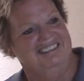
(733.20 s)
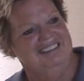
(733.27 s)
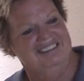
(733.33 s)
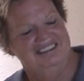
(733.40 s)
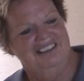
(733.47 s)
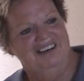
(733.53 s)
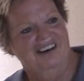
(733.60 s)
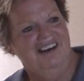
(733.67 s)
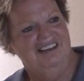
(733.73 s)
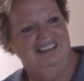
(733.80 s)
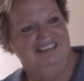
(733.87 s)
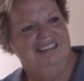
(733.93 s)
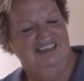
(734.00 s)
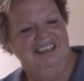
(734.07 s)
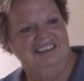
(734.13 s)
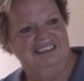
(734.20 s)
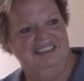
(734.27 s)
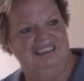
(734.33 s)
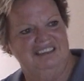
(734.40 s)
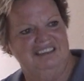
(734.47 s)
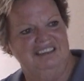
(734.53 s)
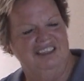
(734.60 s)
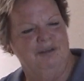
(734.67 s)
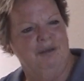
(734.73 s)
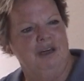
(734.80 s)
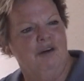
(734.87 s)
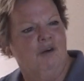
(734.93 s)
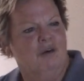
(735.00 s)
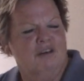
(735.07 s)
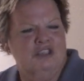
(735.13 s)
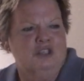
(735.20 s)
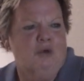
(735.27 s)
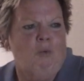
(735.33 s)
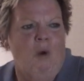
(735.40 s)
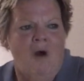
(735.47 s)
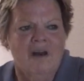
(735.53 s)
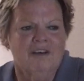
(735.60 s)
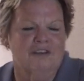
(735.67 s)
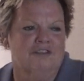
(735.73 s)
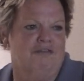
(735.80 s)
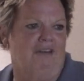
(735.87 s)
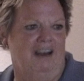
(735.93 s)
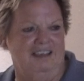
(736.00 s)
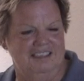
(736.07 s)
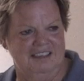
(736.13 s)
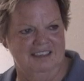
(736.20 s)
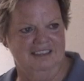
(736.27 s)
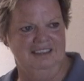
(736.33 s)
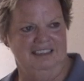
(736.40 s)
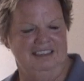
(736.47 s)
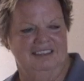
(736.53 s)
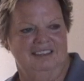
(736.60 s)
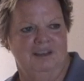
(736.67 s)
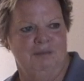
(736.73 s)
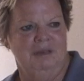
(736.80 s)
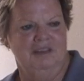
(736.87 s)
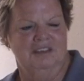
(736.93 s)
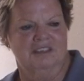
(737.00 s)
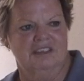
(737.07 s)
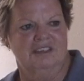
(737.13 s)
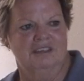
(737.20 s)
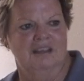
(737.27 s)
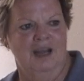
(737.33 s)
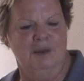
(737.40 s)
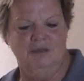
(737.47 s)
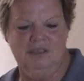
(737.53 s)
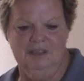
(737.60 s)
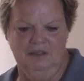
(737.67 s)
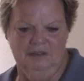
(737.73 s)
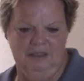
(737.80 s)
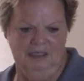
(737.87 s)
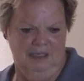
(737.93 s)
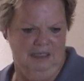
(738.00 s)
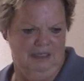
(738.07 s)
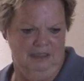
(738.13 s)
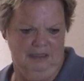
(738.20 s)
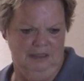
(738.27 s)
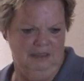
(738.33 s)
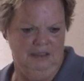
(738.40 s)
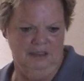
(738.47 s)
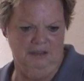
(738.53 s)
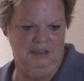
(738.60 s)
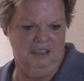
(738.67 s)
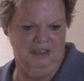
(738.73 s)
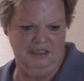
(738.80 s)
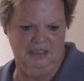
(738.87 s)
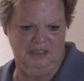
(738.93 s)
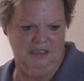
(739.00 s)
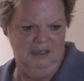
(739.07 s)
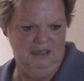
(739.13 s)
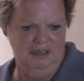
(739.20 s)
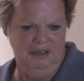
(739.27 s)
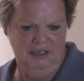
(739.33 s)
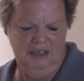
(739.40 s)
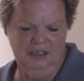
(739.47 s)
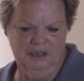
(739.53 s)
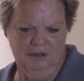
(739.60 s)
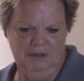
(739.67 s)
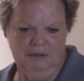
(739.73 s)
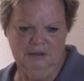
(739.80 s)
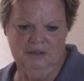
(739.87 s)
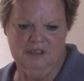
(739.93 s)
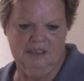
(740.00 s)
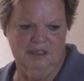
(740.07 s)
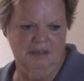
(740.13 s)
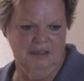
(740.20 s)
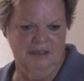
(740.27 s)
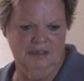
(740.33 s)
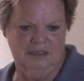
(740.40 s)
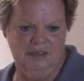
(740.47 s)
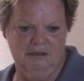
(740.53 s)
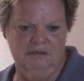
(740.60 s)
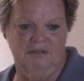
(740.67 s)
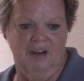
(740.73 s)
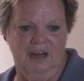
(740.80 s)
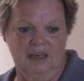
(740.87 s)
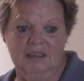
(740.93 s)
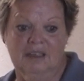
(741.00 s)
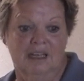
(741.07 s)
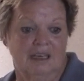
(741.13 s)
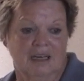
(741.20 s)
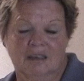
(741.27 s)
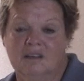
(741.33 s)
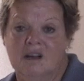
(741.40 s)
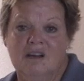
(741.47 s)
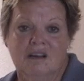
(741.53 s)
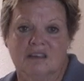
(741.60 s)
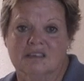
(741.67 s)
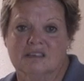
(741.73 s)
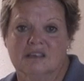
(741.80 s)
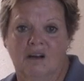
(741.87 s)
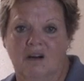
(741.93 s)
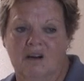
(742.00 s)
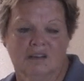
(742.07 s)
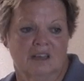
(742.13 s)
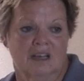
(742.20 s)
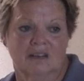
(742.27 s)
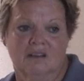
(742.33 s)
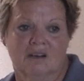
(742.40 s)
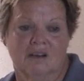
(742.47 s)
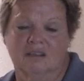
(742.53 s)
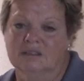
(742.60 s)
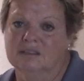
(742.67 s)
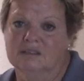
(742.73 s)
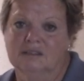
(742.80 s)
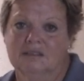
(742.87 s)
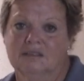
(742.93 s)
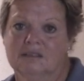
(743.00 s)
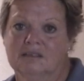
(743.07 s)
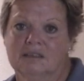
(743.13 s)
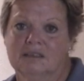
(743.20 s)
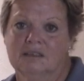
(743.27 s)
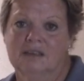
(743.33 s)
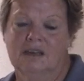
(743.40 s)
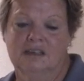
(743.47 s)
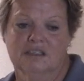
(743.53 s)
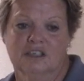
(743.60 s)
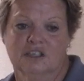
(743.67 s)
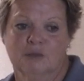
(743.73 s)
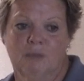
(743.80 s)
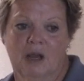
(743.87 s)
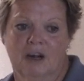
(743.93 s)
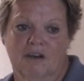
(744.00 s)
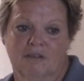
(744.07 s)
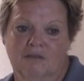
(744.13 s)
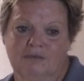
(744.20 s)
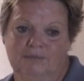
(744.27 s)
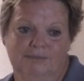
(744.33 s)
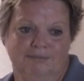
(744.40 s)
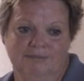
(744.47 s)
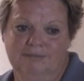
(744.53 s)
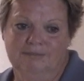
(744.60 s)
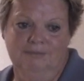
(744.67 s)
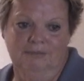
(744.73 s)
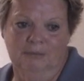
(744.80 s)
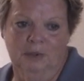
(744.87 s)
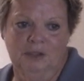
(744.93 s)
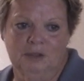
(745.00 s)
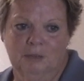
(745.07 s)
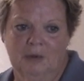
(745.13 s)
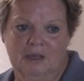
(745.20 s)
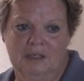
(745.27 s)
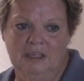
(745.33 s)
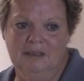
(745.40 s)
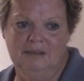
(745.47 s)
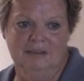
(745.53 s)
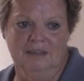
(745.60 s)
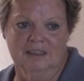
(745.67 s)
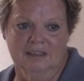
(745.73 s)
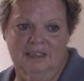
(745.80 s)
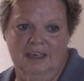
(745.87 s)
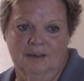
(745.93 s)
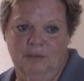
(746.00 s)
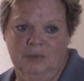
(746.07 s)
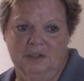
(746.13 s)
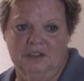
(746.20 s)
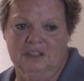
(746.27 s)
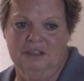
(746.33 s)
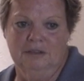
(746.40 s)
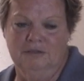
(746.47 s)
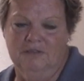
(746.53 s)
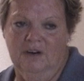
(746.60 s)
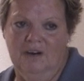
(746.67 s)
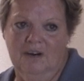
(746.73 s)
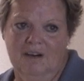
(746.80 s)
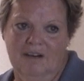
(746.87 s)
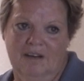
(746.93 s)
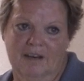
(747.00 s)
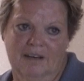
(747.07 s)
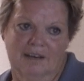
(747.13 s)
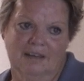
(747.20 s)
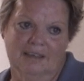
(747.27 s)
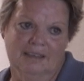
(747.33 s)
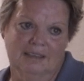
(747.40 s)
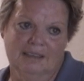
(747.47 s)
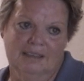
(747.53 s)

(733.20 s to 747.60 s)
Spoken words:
So or squatters' rights at least. I mean, there's absolutely nothing. You go through a series of violating laws all day long. It's just a matter of which one you're going to push too far and